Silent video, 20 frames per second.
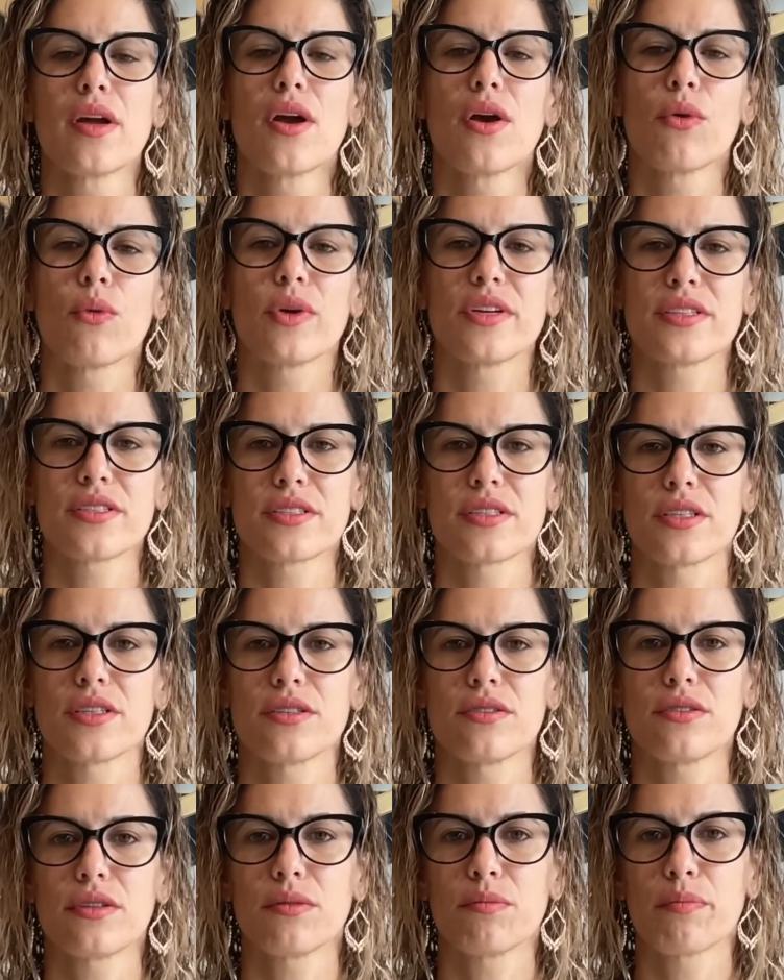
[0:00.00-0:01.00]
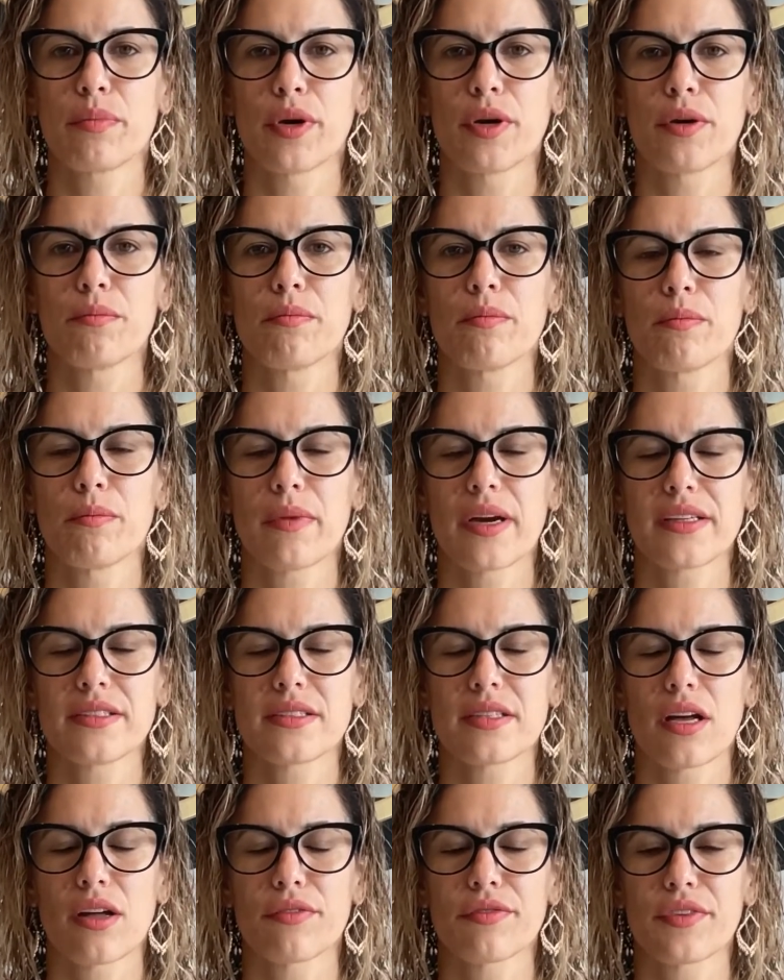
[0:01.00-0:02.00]
was to put
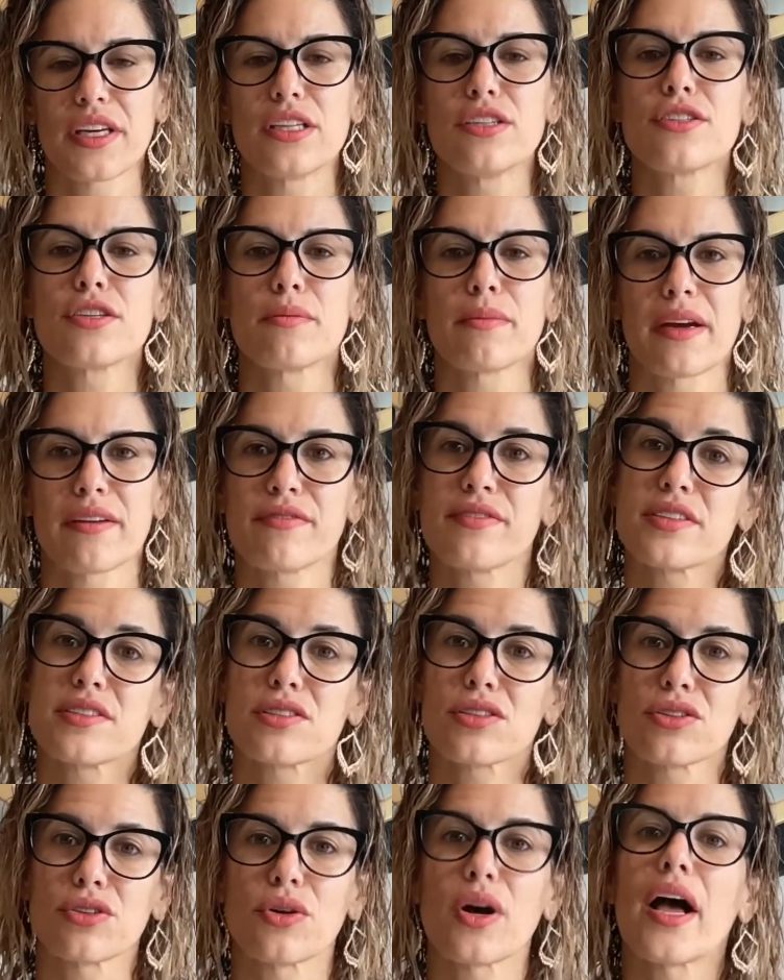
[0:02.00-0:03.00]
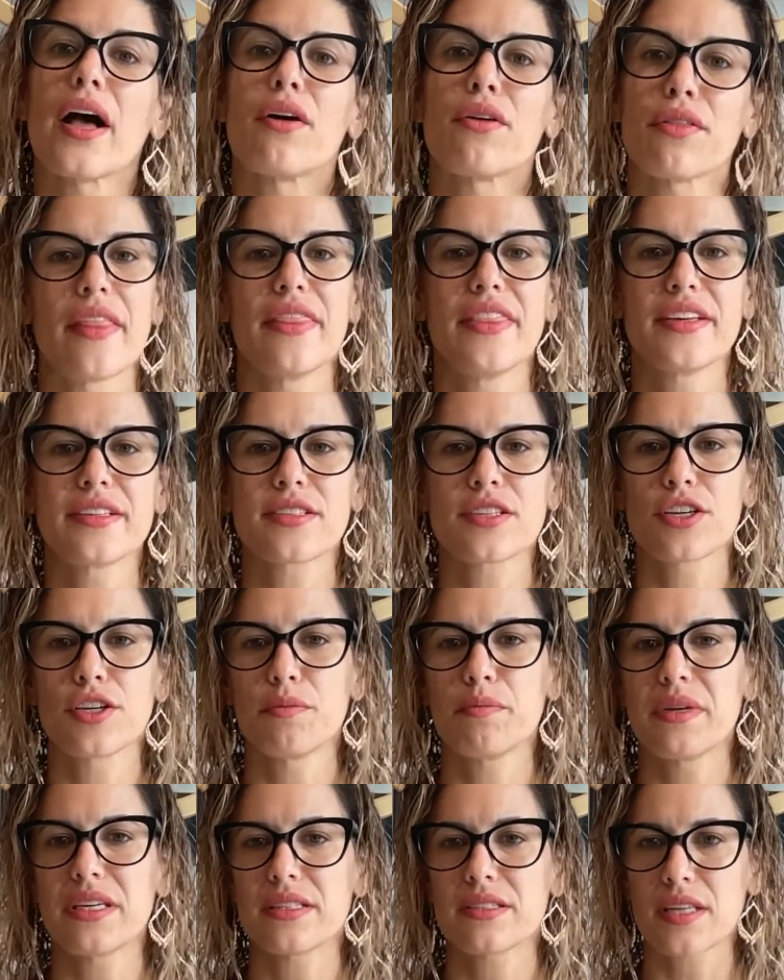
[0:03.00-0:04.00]
myself into my physical health. This could
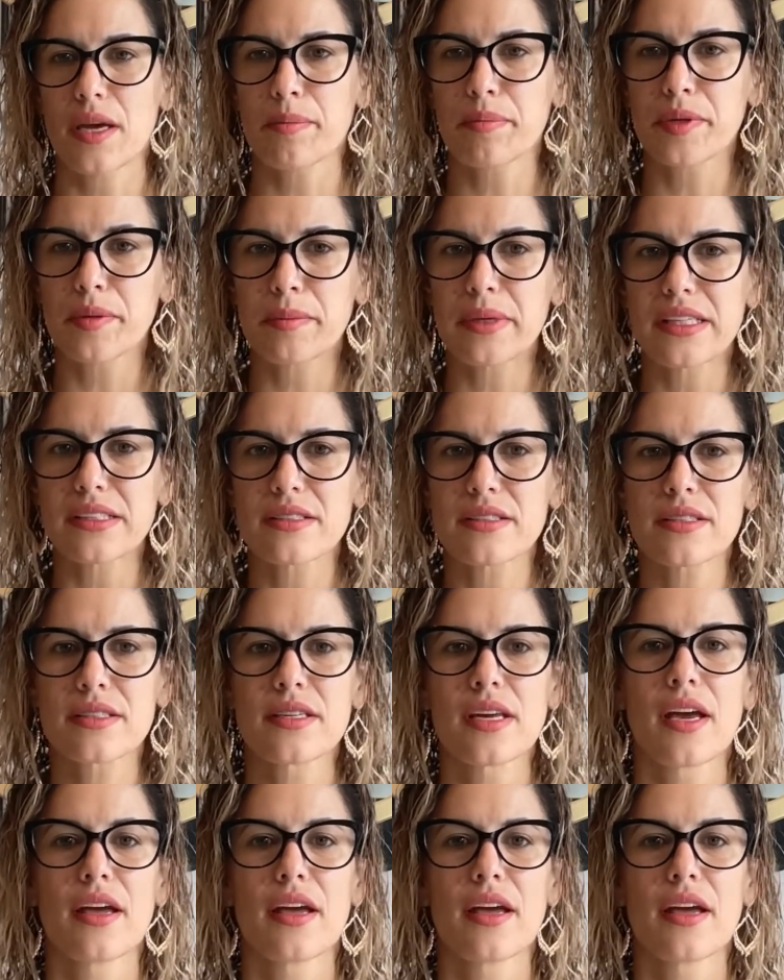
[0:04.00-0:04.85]
be supplements.